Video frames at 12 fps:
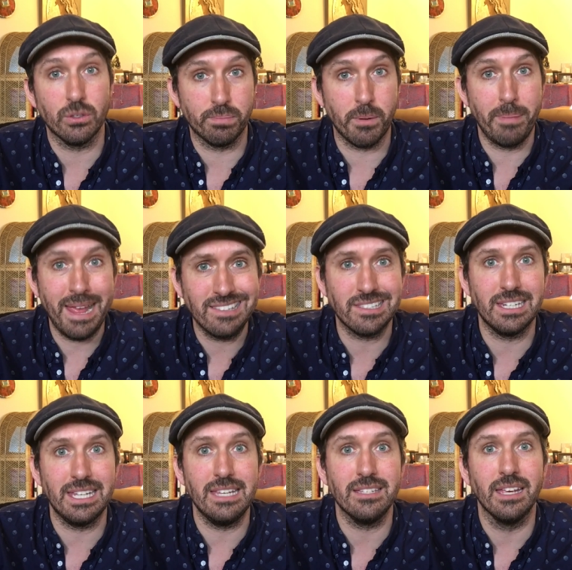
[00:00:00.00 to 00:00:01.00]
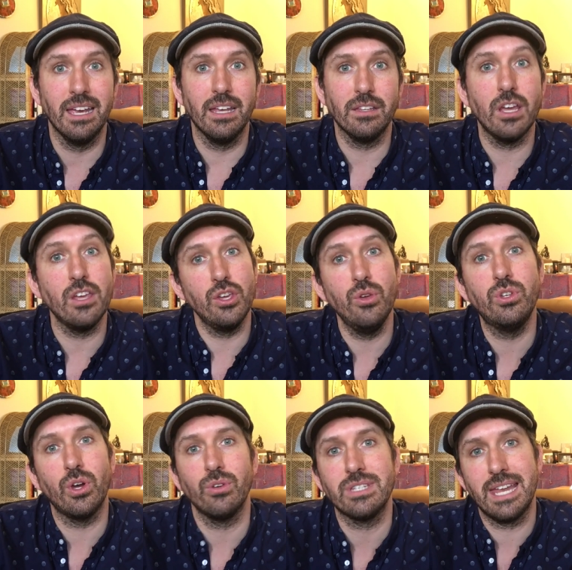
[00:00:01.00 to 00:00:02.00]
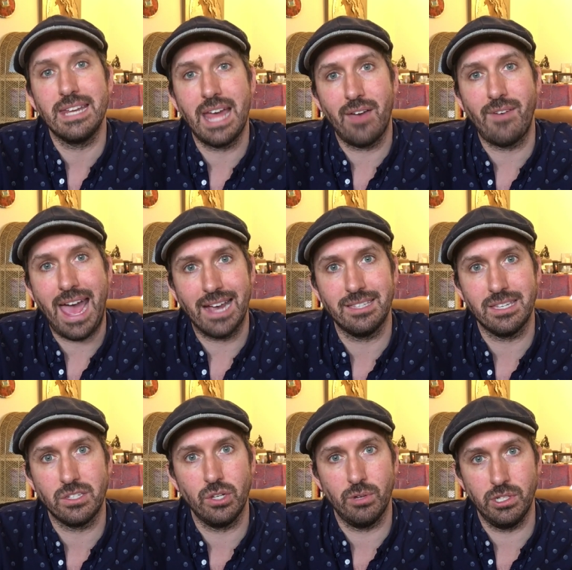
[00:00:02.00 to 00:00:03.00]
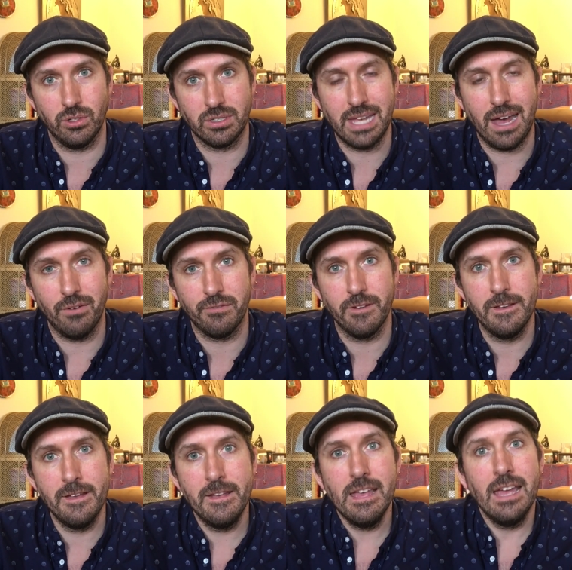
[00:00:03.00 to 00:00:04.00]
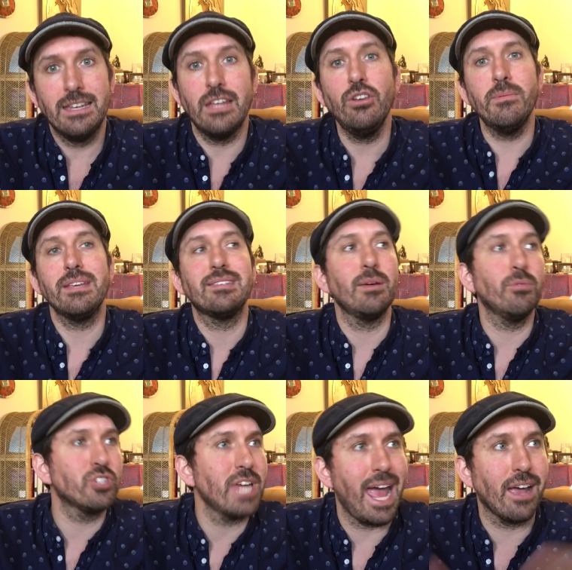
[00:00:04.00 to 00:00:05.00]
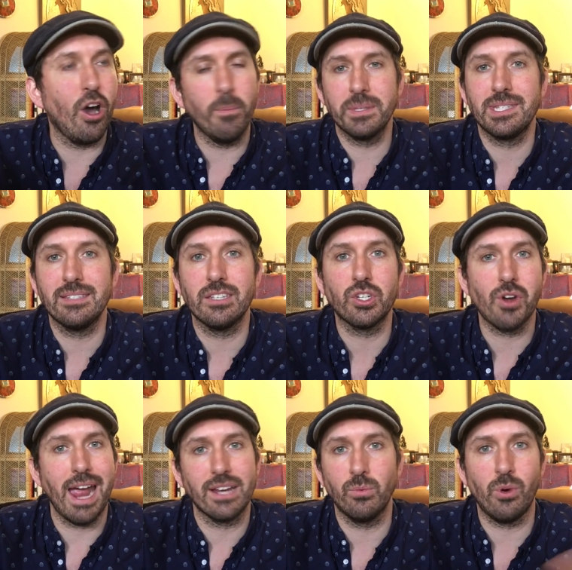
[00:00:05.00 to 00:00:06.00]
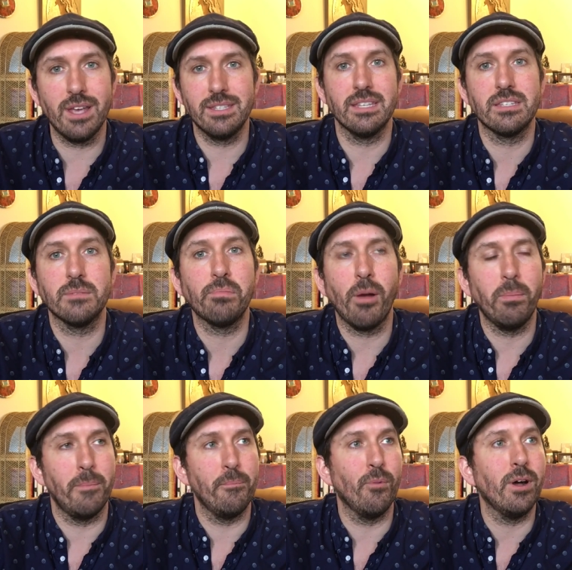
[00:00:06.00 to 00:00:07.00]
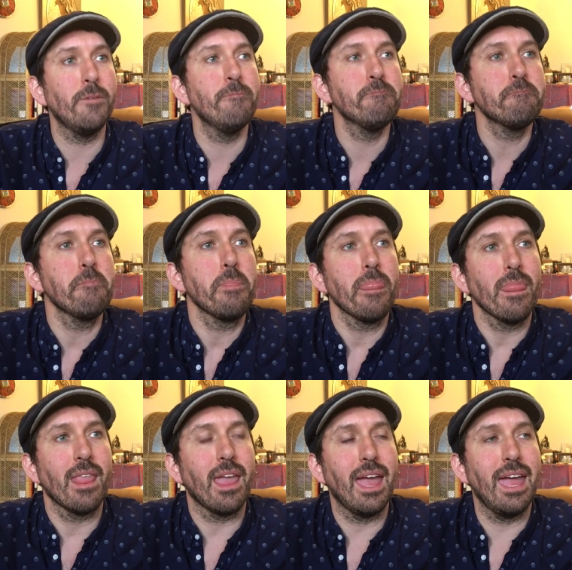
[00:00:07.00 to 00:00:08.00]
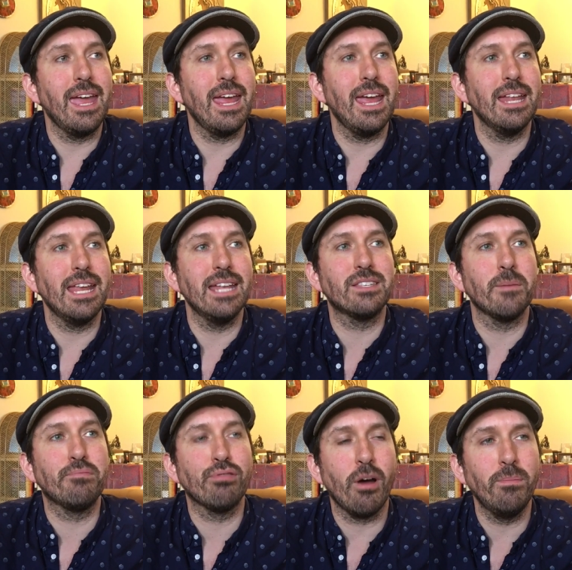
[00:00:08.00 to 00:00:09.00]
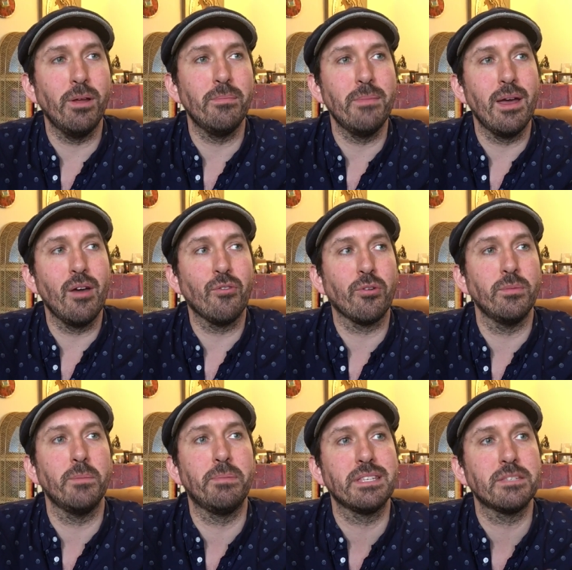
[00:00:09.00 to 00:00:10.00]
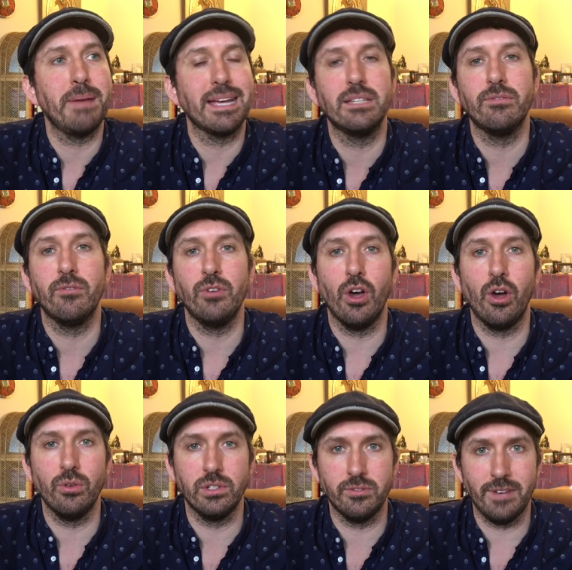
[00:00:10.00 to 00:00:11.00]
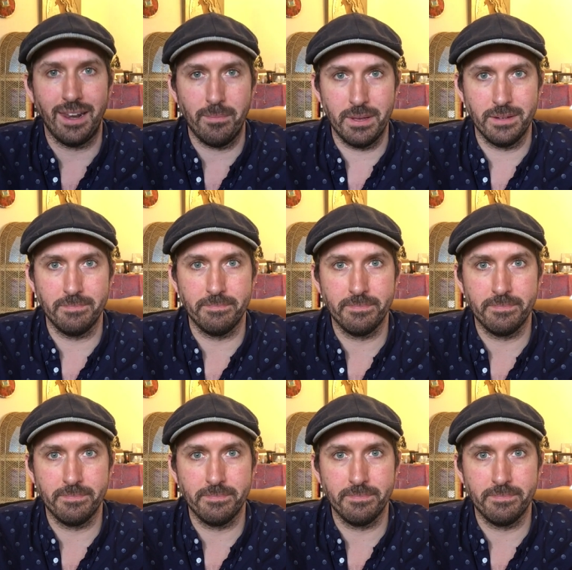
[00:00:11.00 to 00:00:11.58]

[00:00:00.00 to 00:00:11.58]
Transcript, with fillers: or propensities that you don't tend to have access to in yourself. Now, you may say, well, Jack, opposites attract. Why is this a problem? Well, it's a problem from the perspective of your own development,